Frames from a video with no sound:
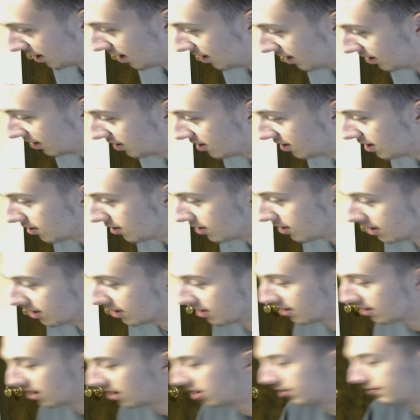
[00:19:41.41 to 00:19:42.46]
the series
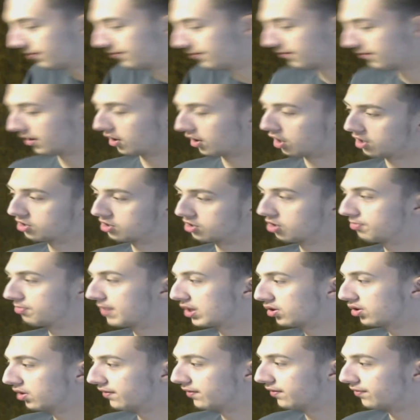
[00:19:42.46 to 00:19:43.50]
itself just
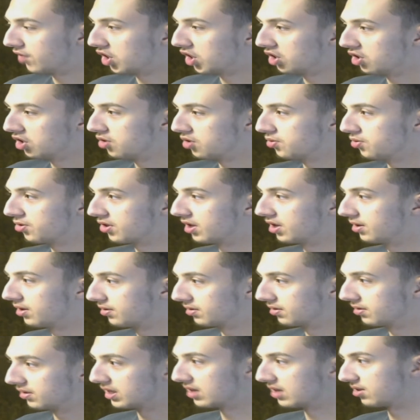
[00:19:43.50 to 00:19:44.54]
basically follows
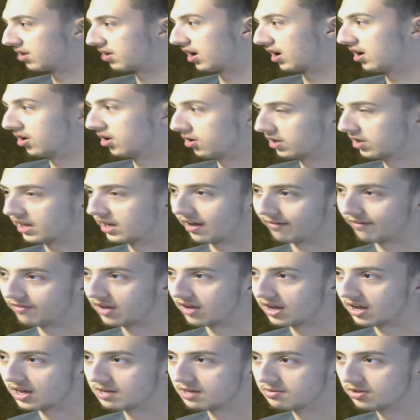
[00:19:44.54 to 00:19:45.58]
the entire
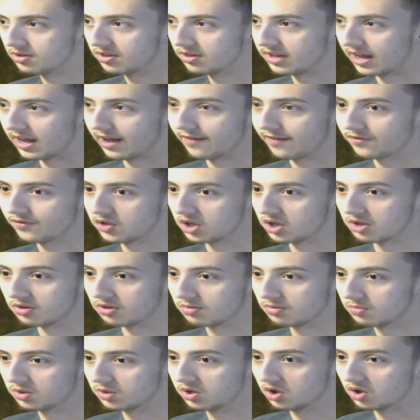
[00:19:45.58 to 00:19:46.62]
cafe staff
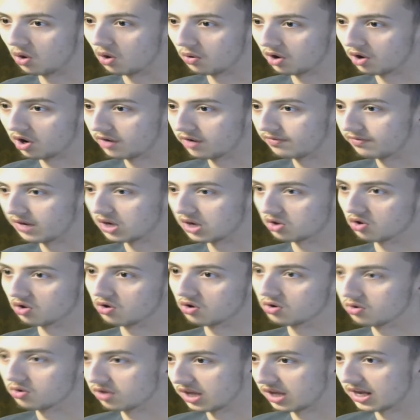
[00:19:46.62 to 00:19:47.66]
just going on
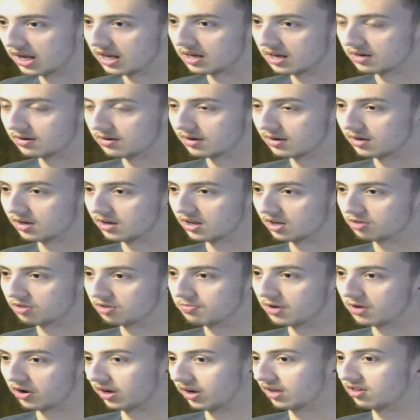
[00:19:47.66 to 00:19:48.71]
adventures and
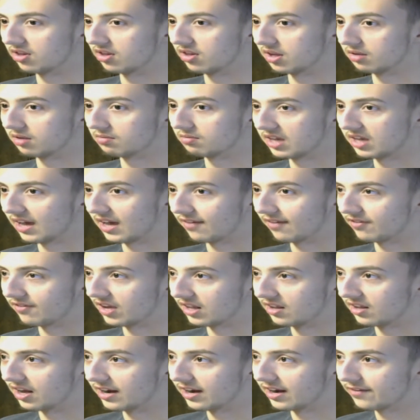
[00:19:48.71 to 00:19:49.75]
experiencing cafe
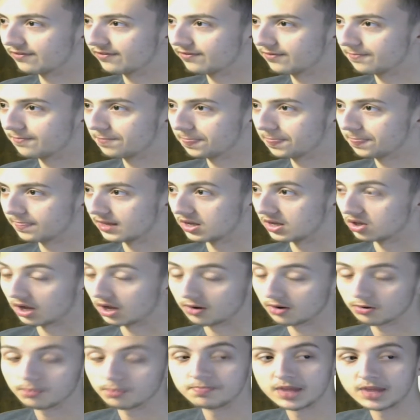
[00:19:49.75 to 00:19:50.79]
life in
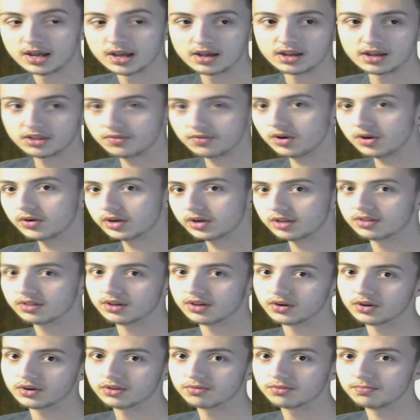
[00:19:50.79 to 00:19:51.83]
general. It's a very good
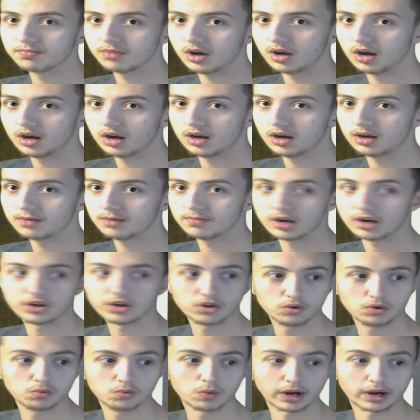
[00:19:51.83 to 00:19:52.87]
series. I
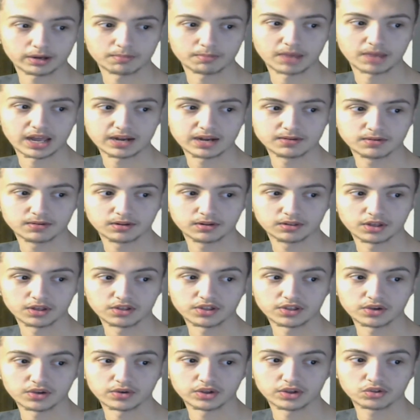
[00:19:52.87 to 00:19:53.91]
do recommend this
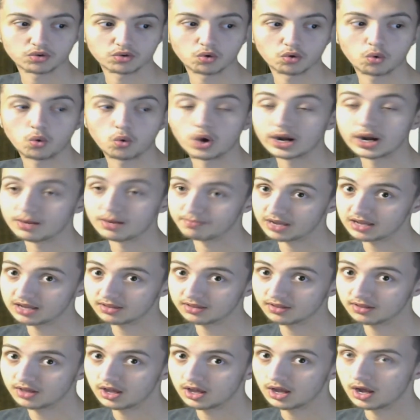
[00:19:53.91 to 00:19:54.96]
series quite a
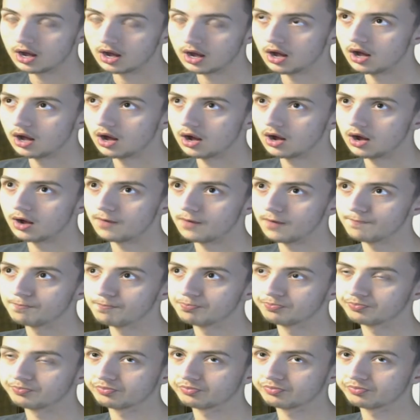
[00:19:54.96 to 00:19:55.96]
bit. I